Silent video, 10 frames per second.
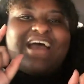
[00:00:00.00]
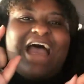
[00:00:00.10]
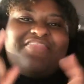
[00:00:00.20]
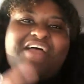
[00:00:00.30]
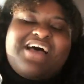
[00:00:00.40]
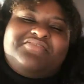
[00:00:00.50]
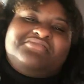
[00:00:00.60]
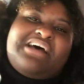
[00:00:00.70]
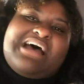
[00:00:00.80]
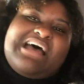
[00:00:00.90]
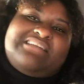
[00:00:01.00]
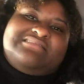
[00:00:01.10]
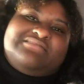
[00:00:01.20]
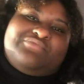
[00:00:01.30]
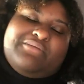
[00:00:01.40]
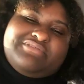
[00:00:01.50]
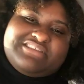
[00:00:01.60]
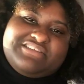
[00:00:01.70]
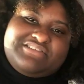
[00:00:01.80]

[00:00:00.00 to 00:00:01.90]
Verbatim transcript: and then that represents